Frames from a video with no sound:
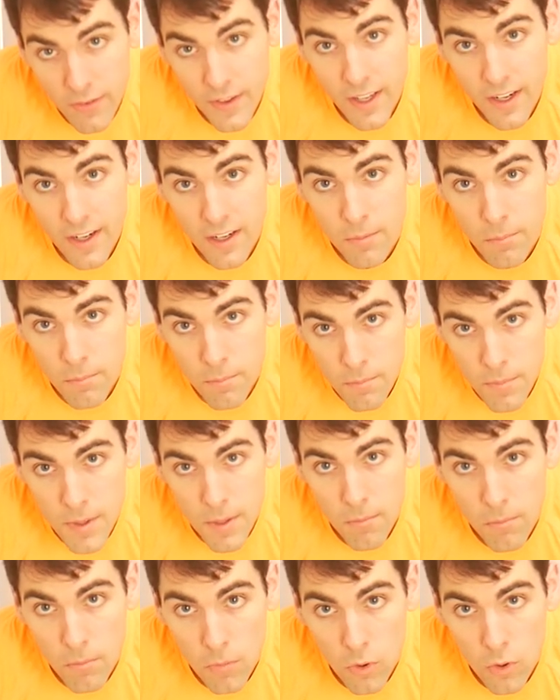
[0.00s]
added a
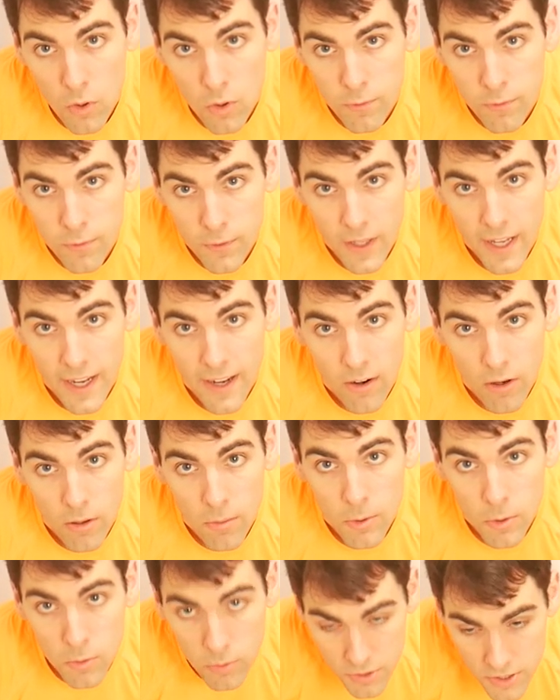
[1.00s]
bit more flour,
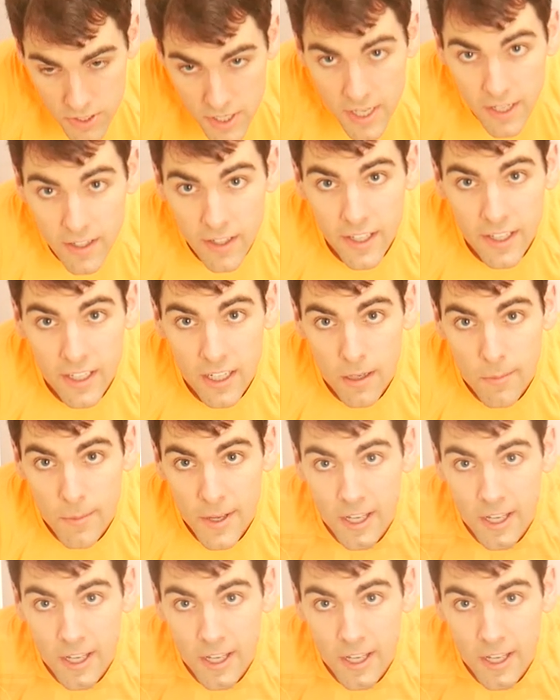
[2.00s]
but we'll see how they come